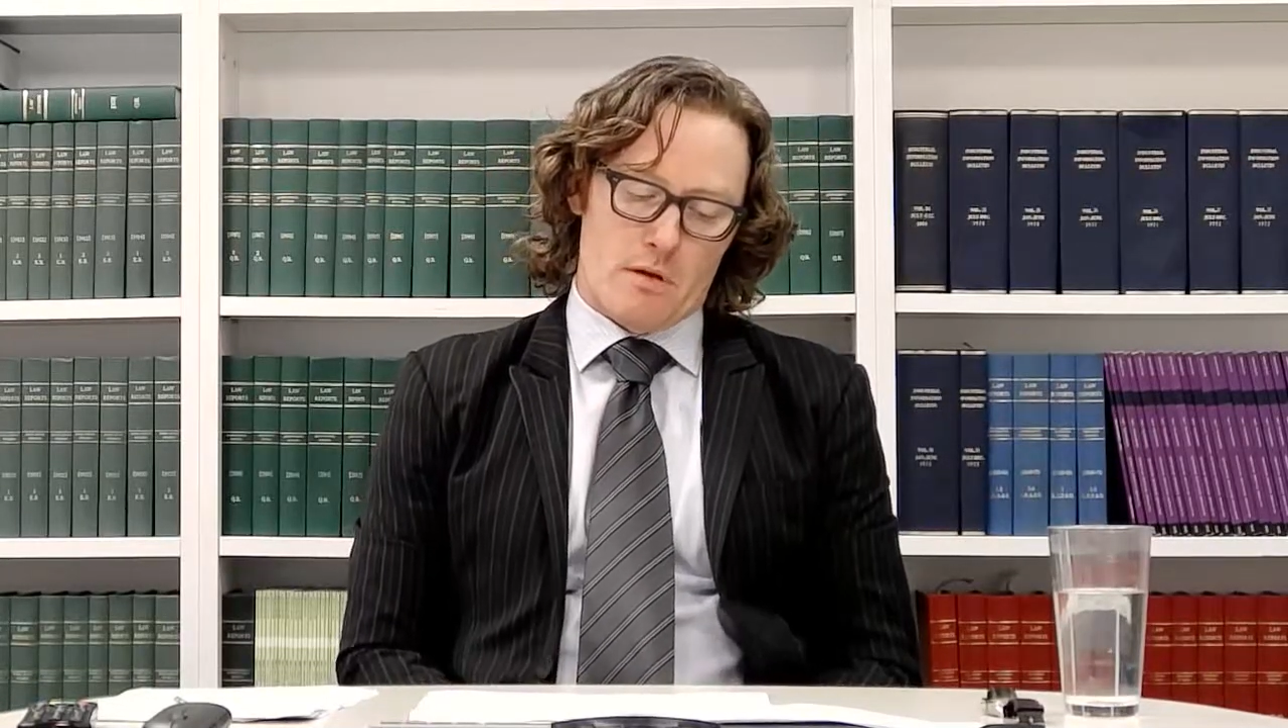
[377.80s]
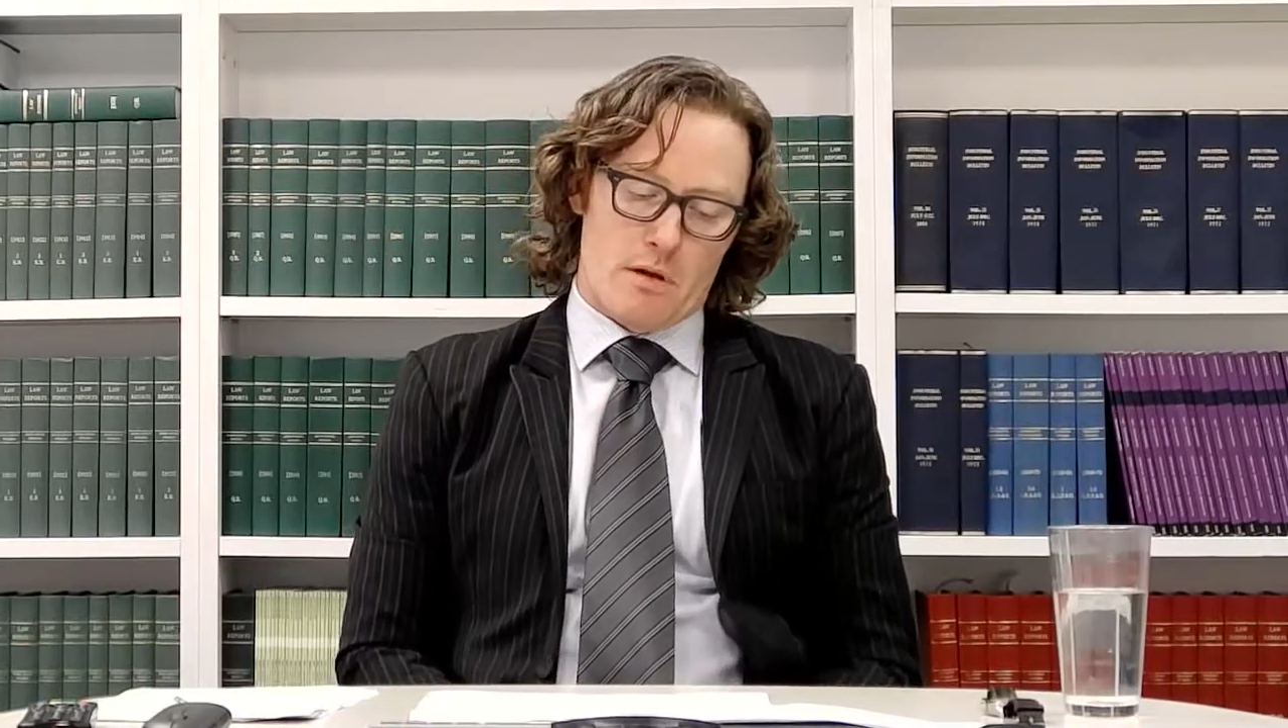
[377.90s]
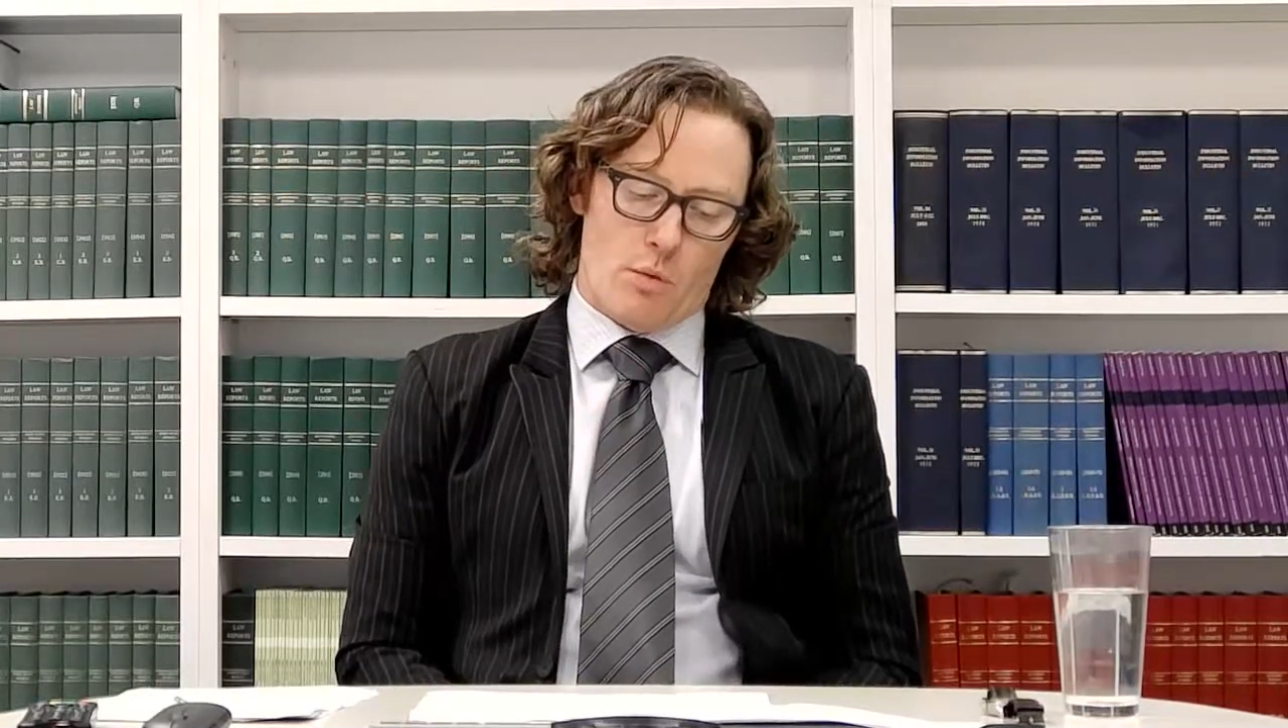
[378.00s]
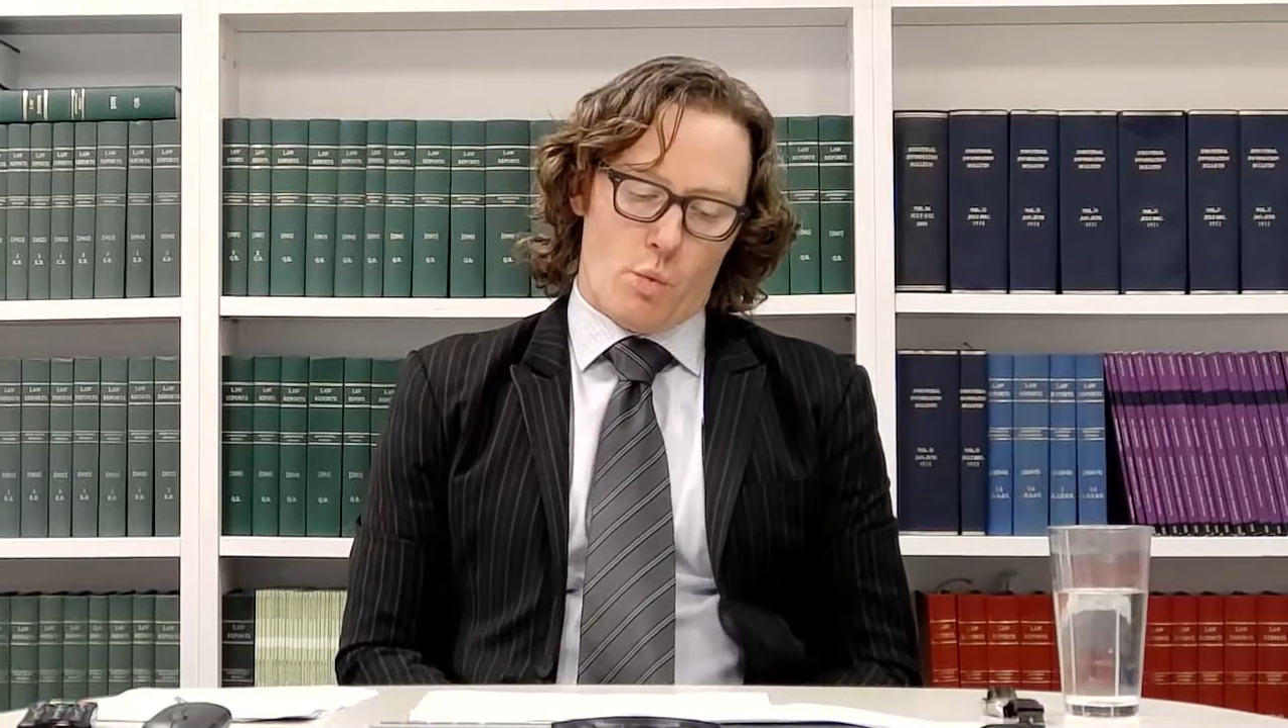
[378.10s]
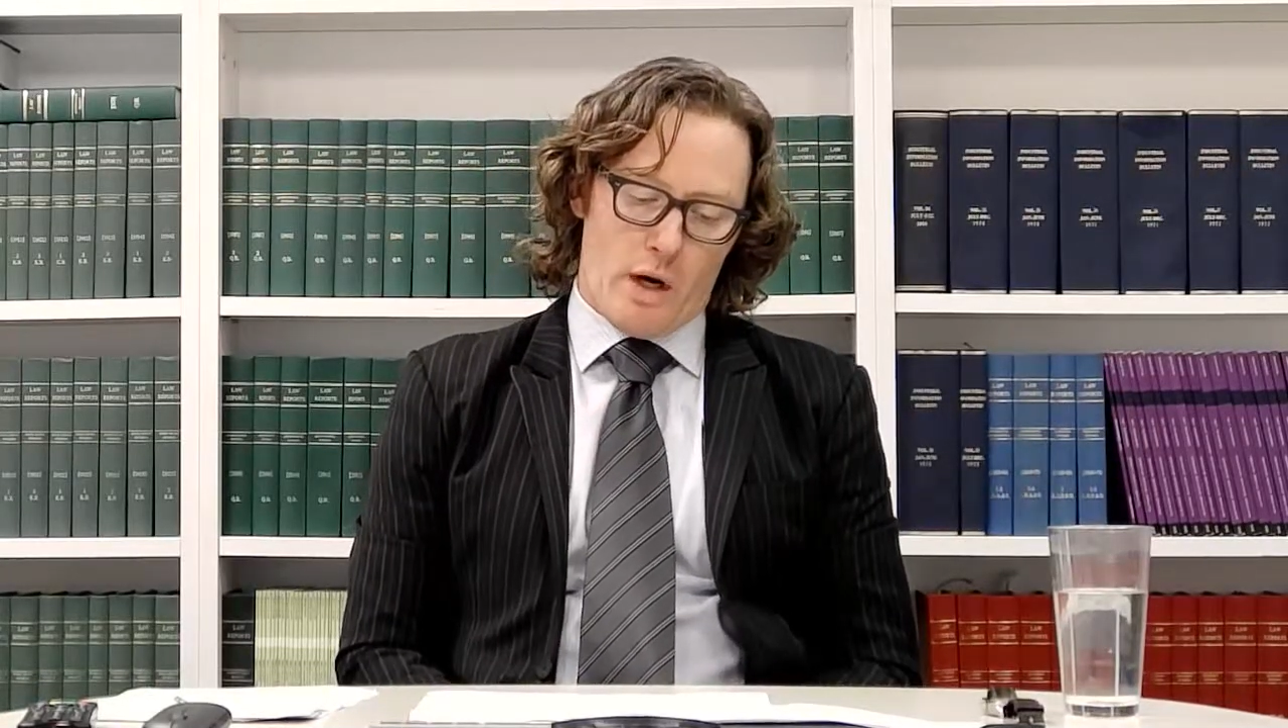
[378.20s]

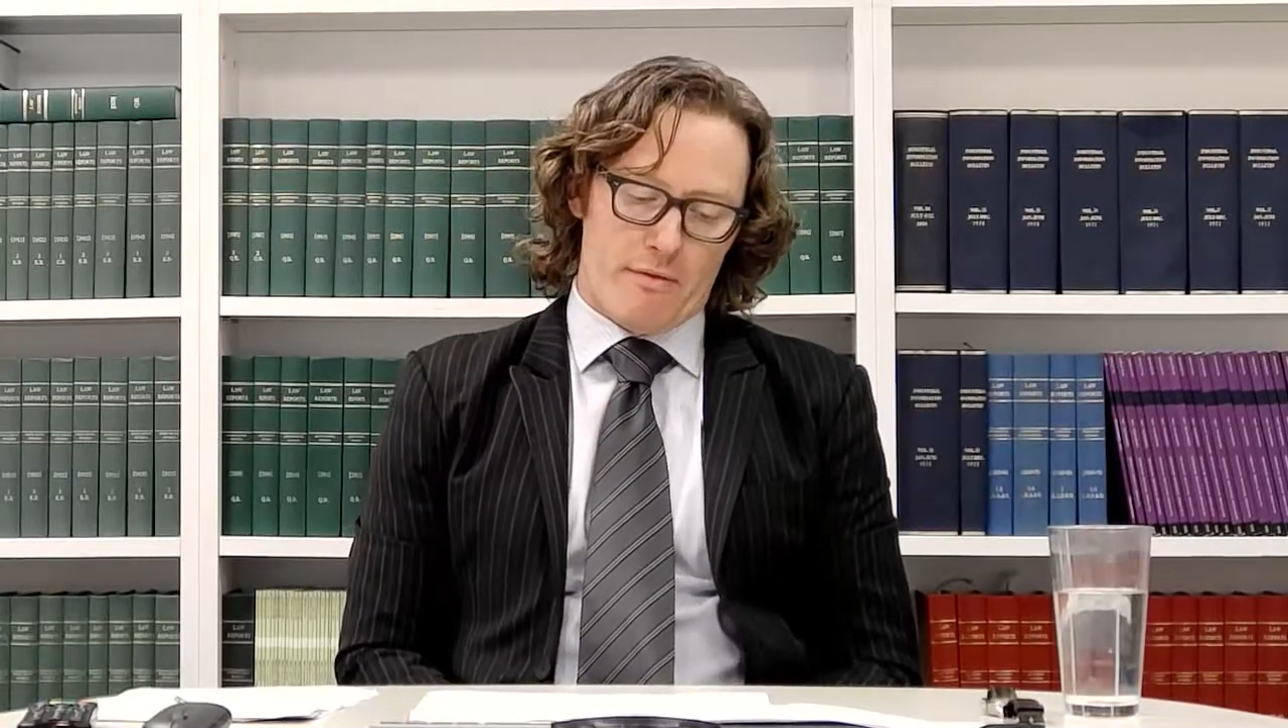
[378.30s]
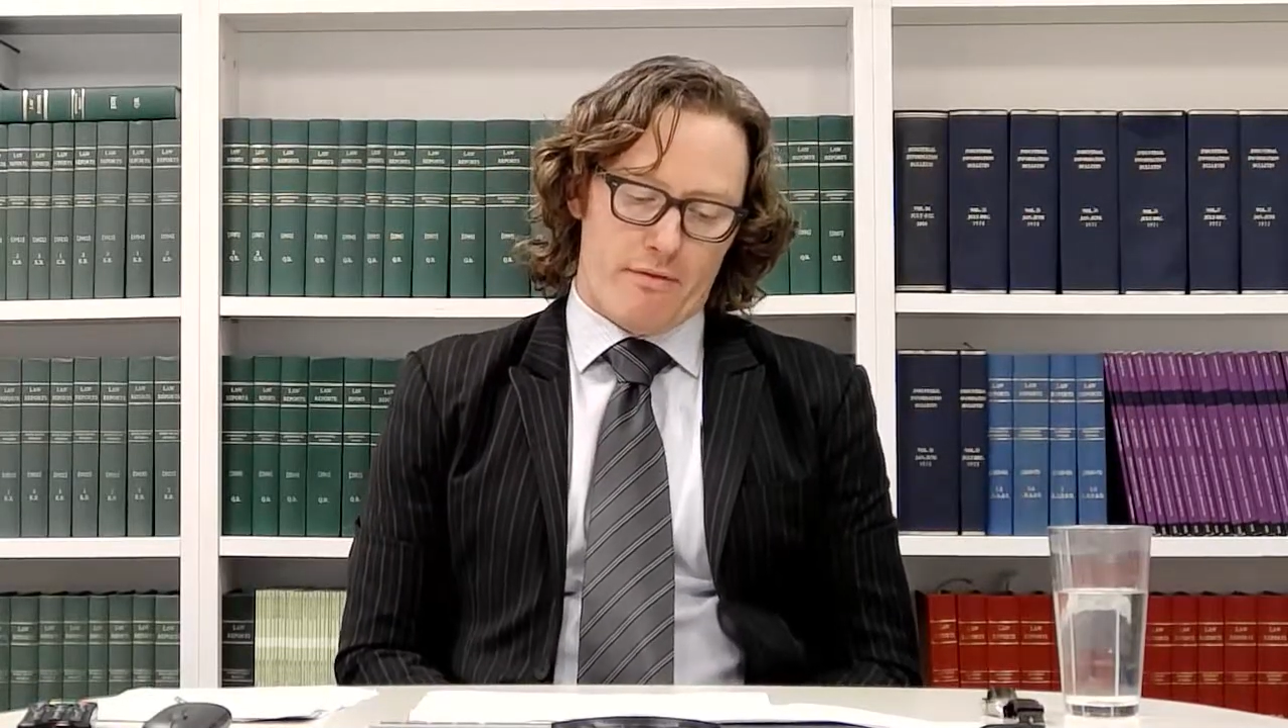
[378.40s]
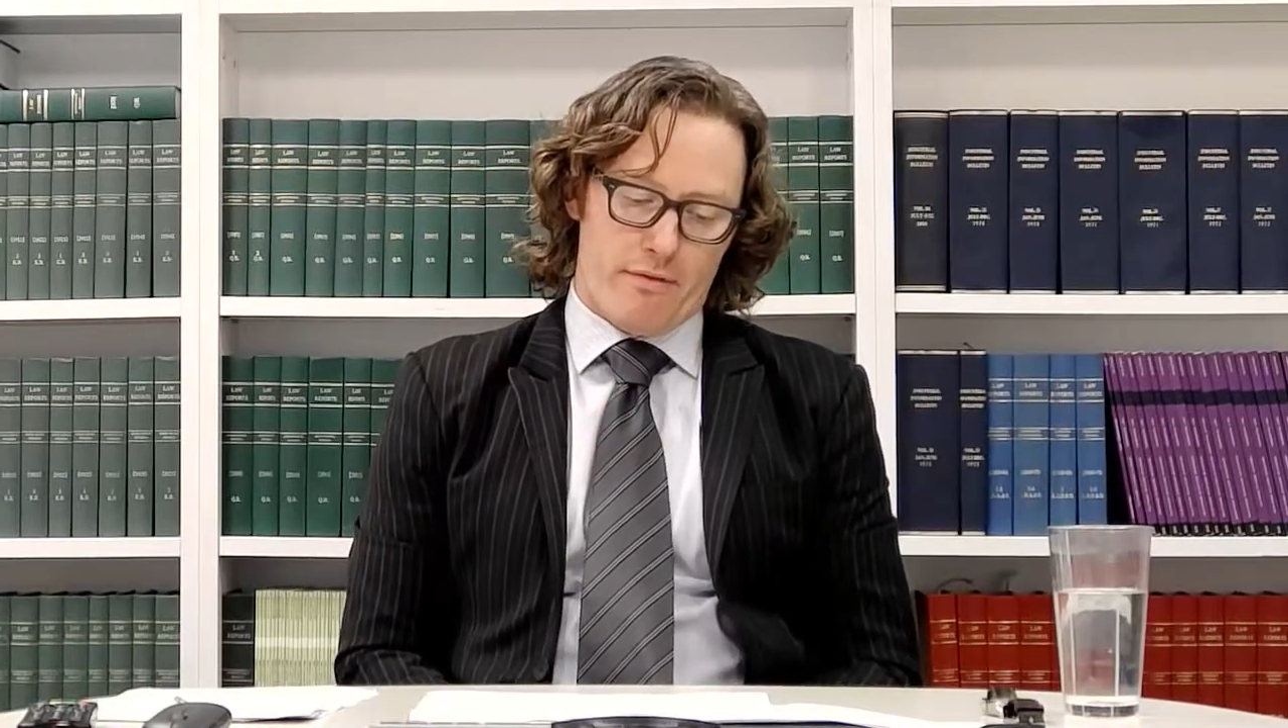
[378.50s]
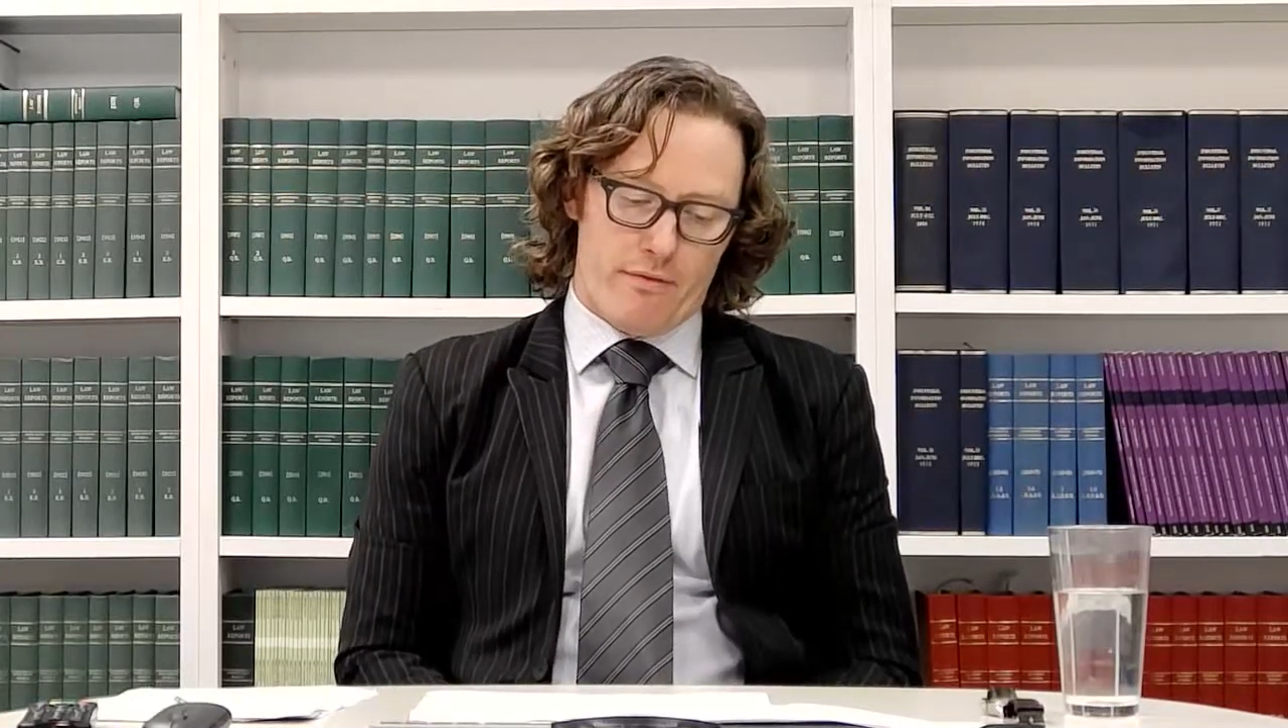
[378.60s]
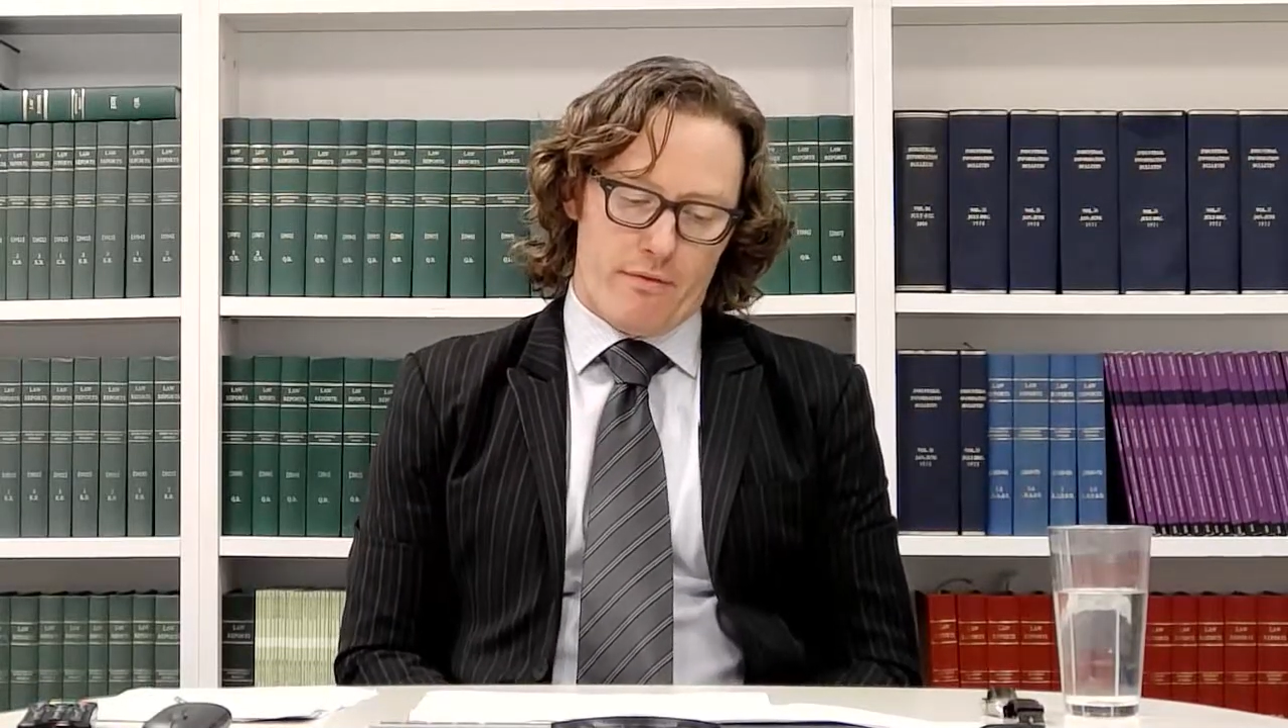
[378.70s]
One of